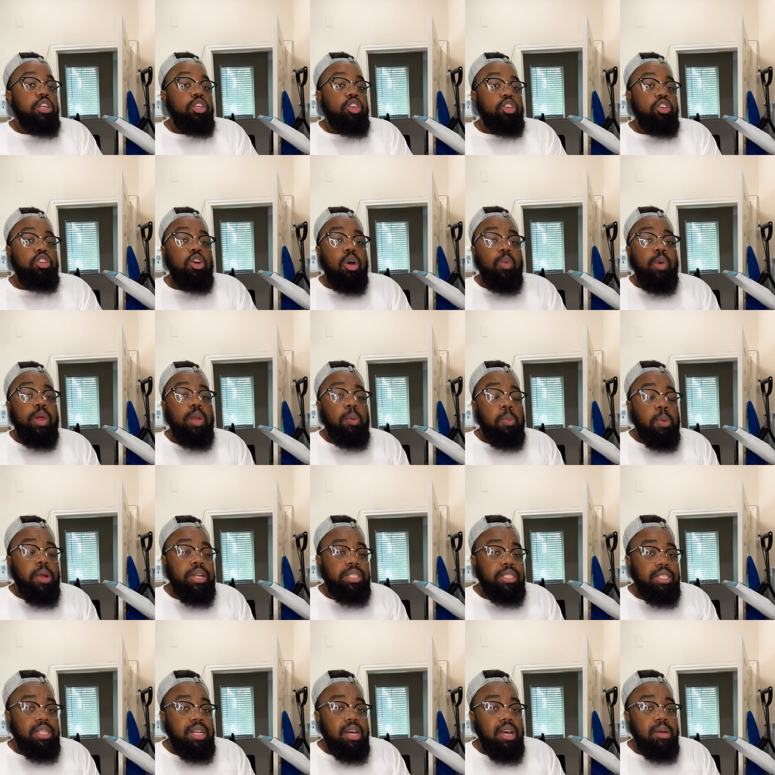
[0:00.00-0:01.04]
You don't want to
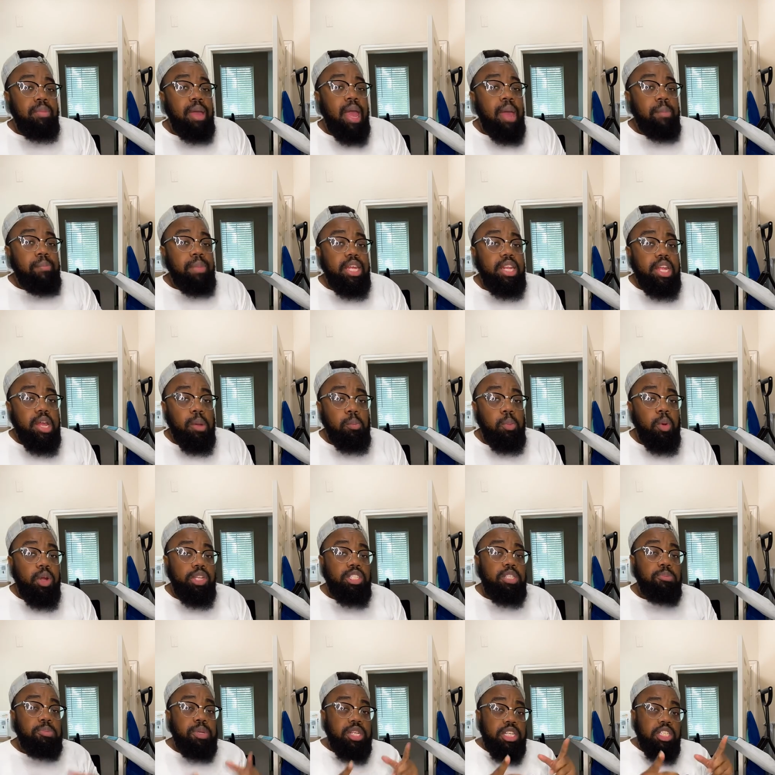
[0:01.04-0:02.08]
press it up at medium
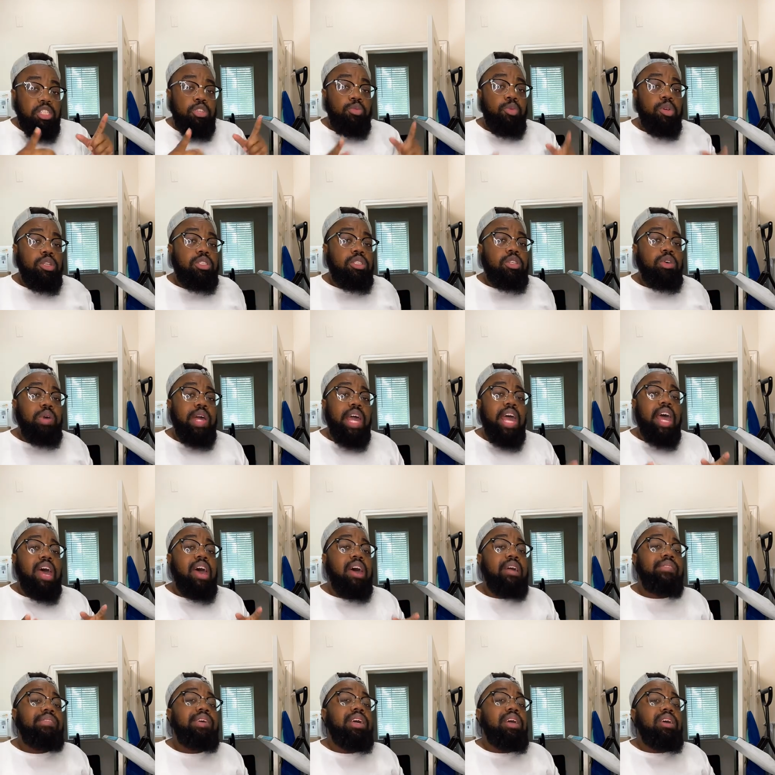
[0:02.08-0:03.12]
pressure because you will still
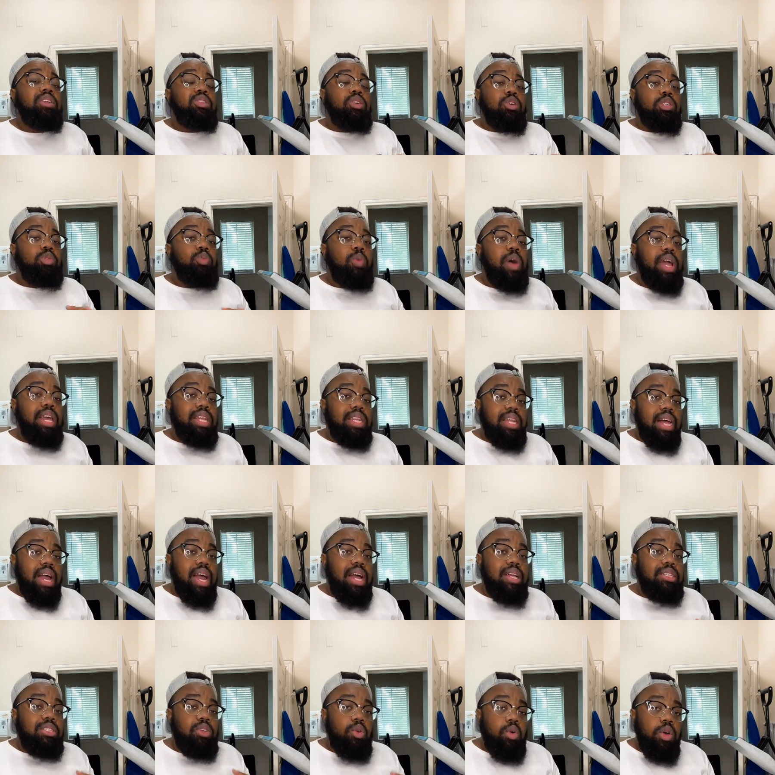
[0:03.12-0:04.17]
have those white
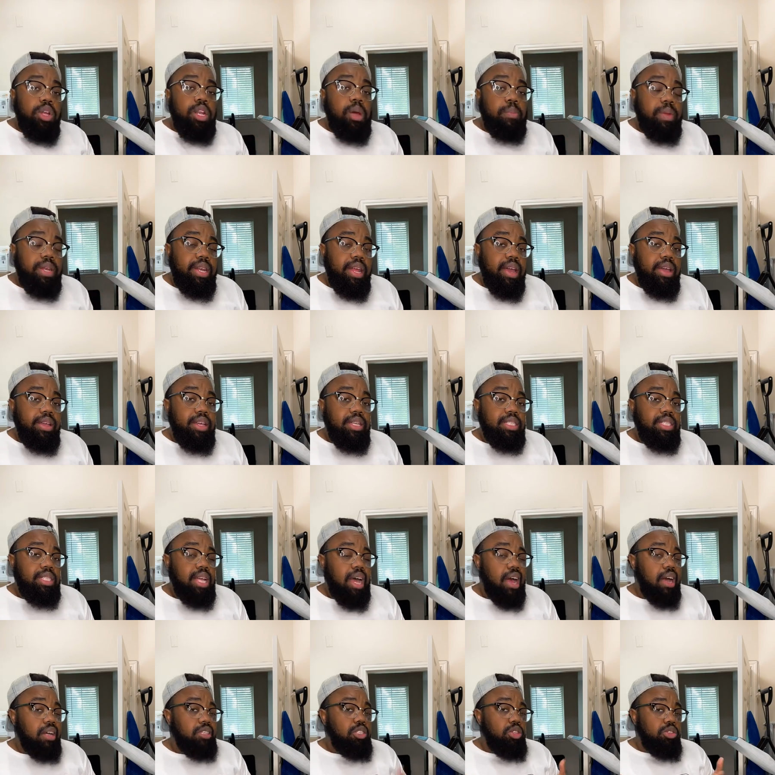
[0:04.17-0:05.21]
lines going up and down your
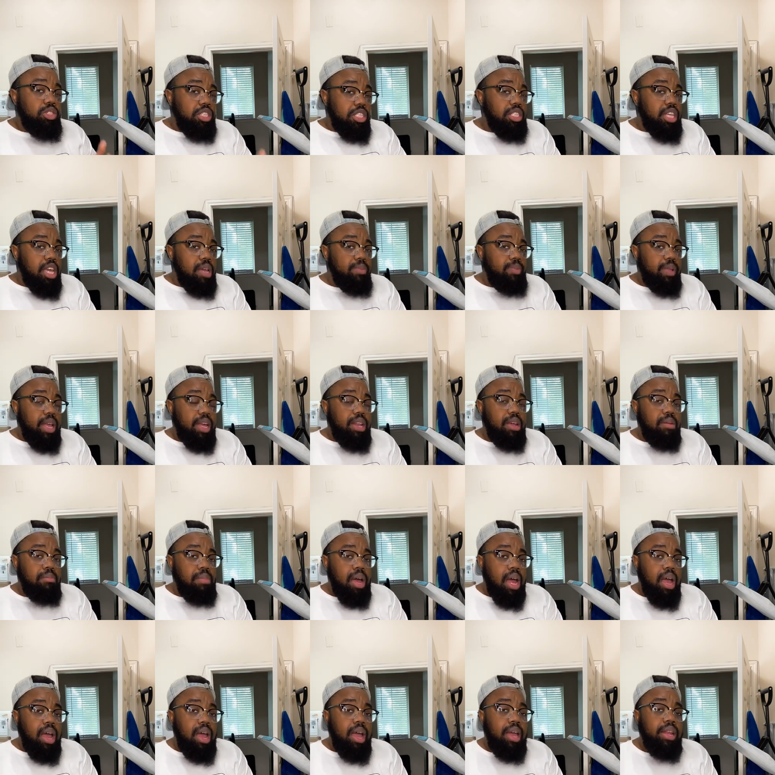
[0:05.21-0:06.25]
socks. So just keep that in
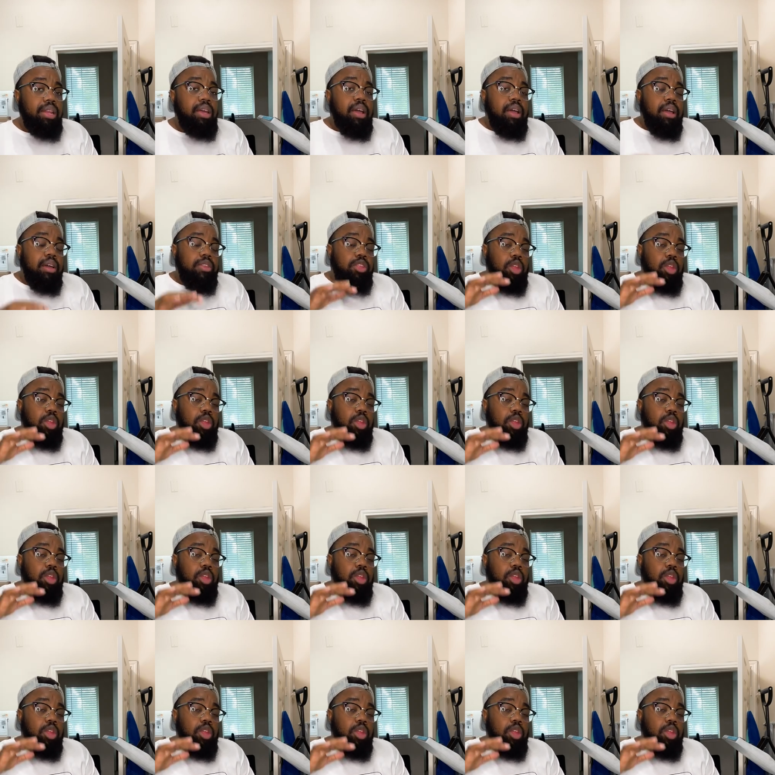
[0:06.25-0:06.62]
mind.